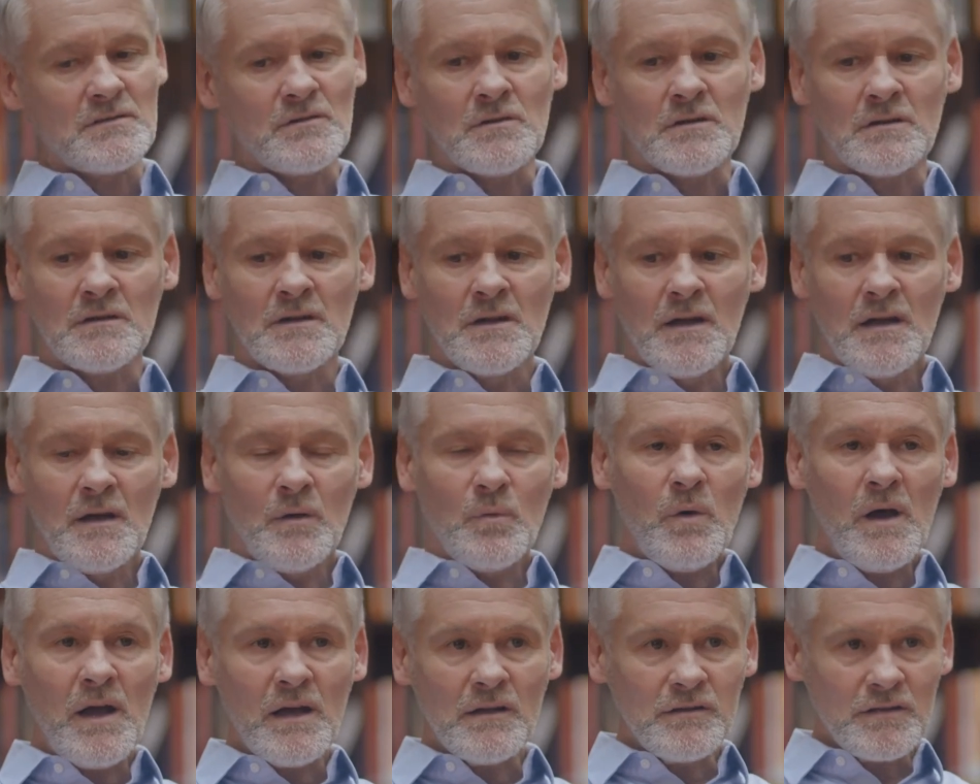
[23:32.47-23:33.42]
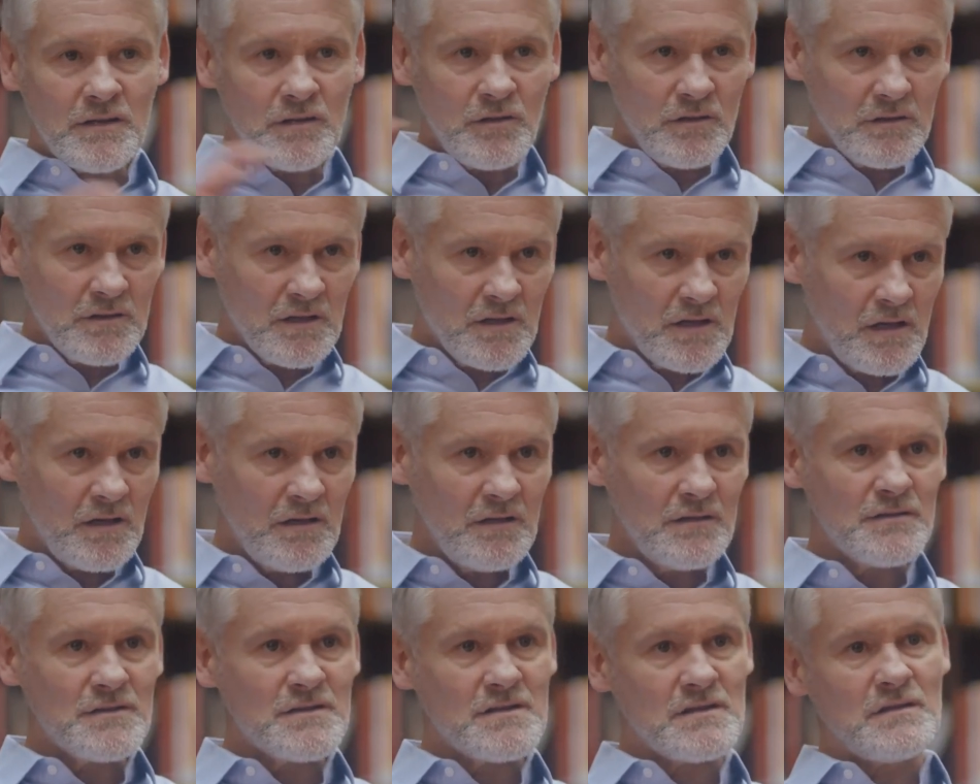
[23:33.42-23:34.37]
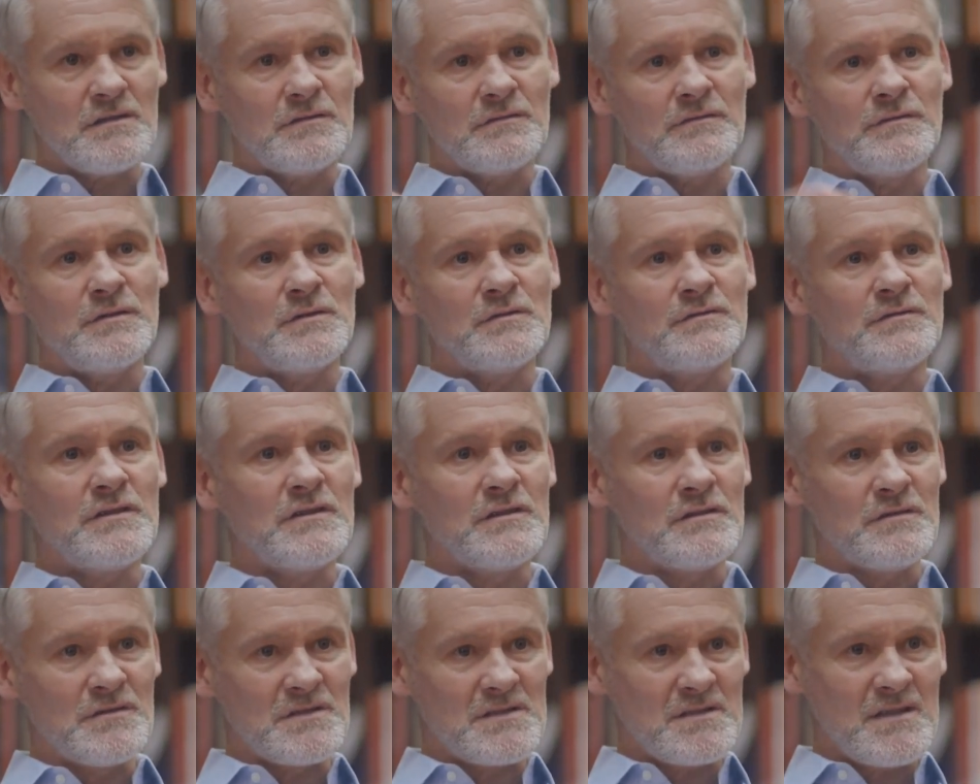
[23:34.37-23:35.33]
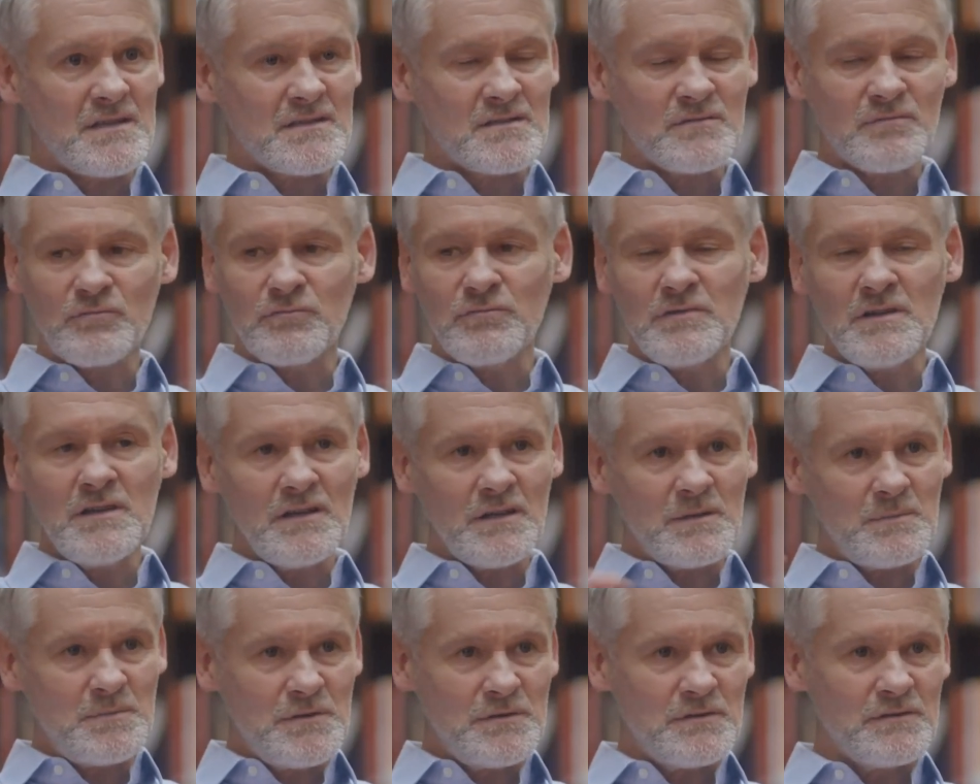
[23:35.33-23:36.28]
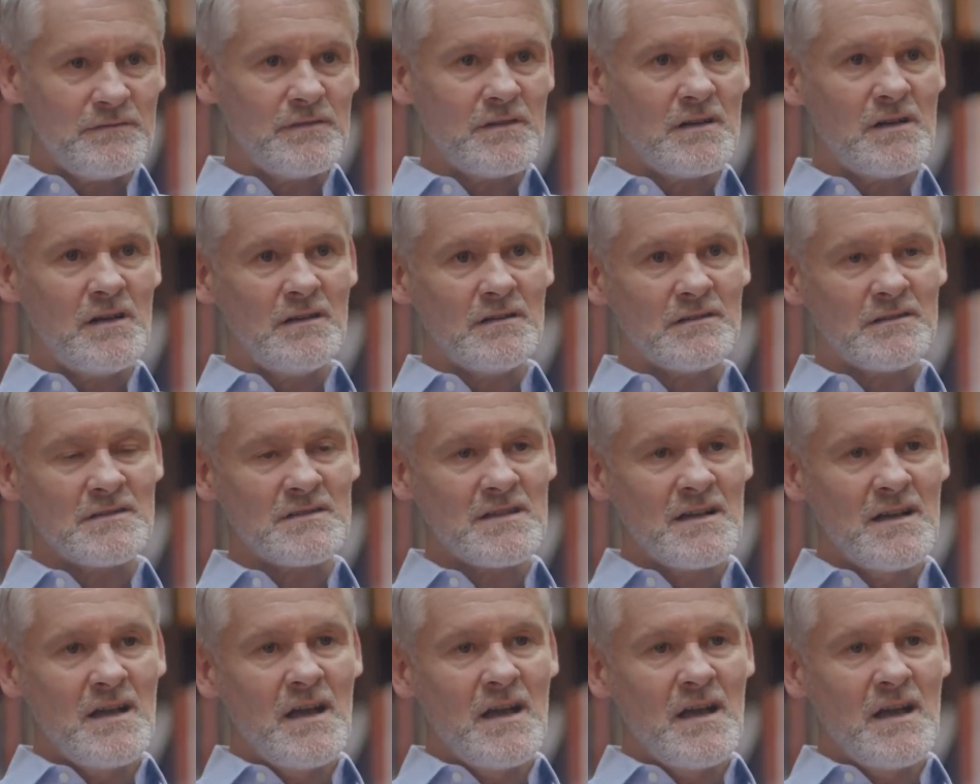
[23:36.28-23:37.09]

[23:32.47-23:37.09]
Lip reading: Or, wow, look at all the colors you've used. That's really beautiful colors.